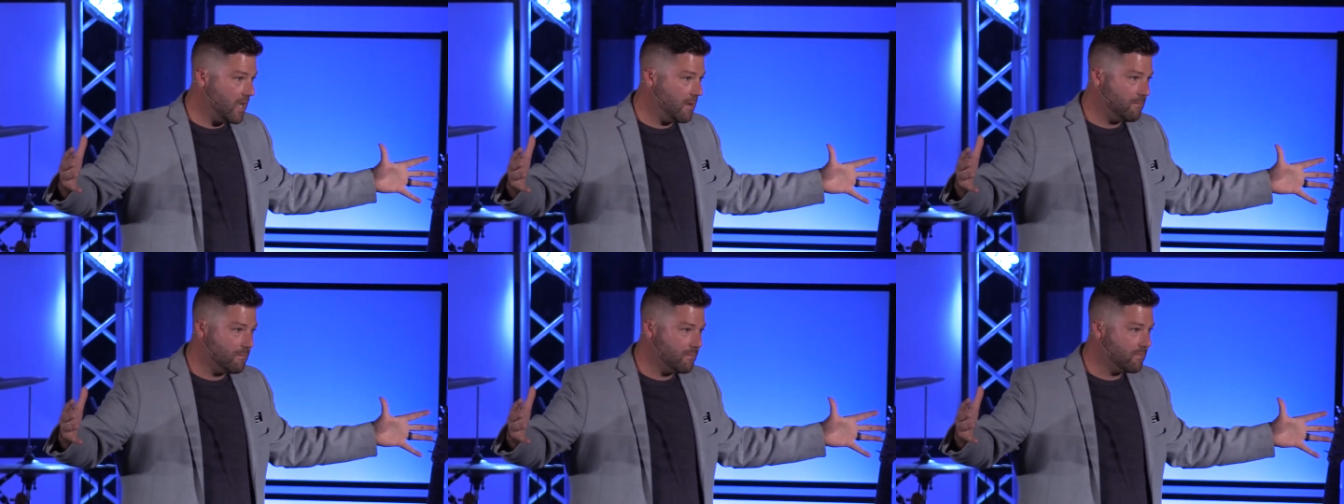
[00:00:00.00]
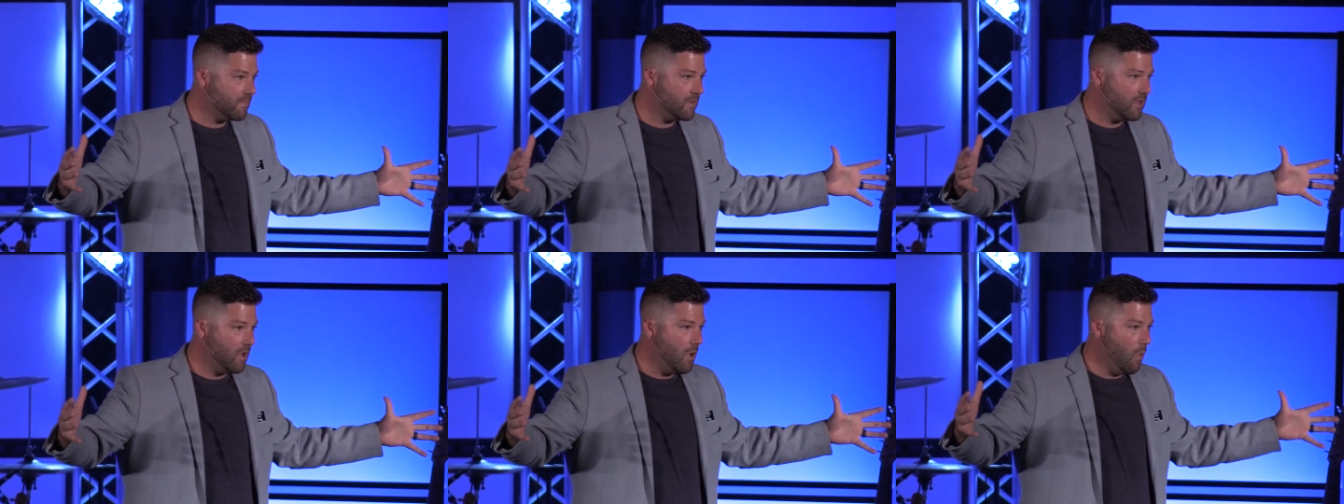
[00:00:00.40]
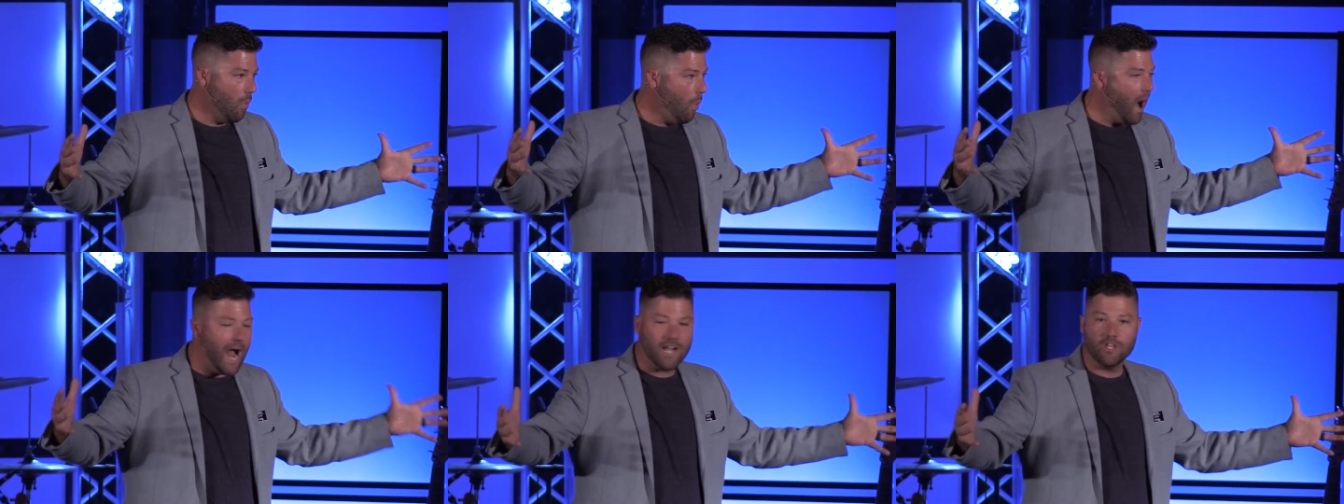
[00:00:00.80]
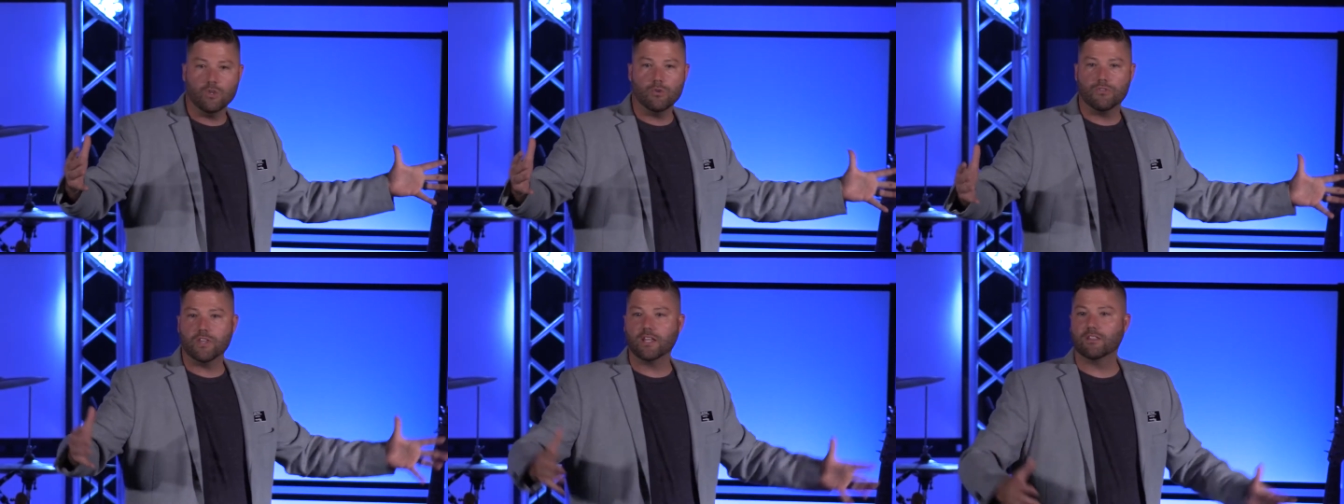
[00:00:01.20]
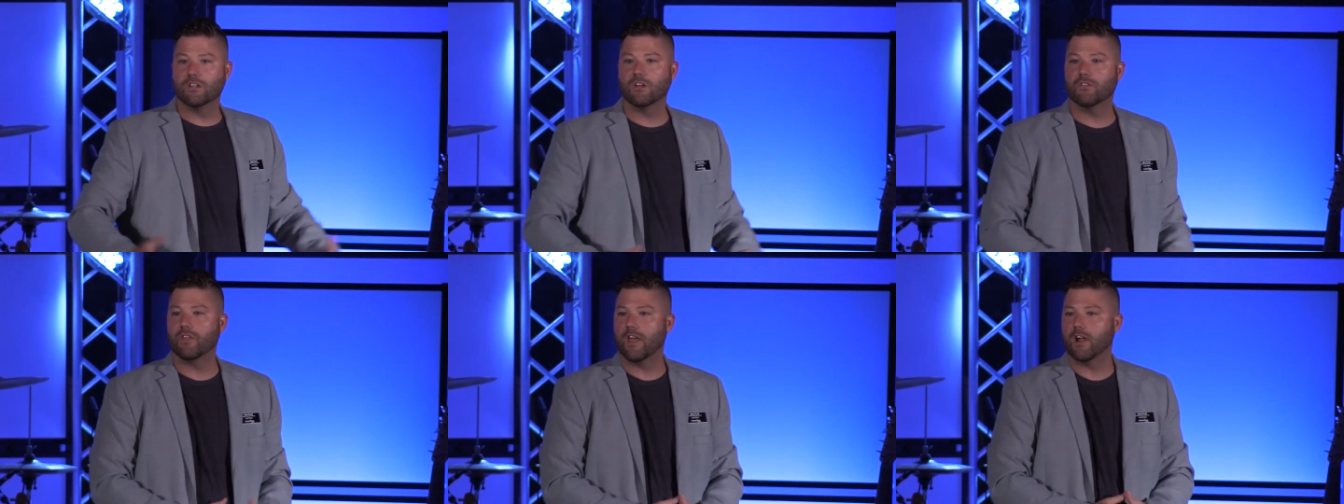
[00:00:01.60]
up. Why do you think
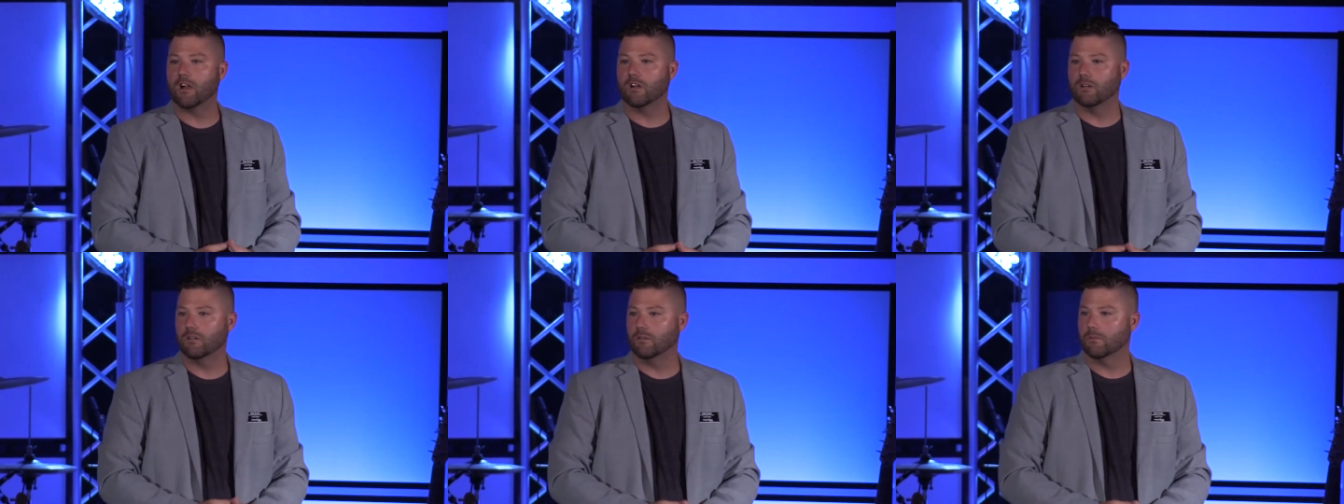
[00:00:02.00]
they're there?